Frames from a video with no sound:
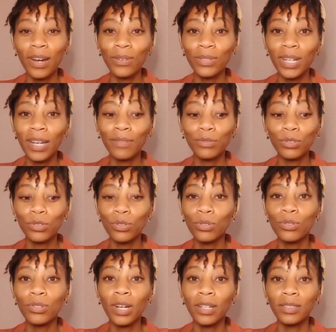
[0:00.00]
I would love to
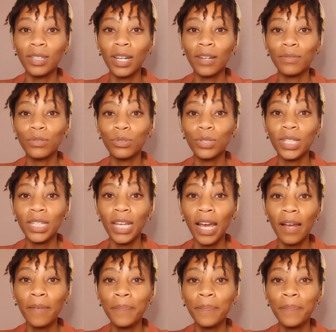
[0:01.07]
know. I would love to hear.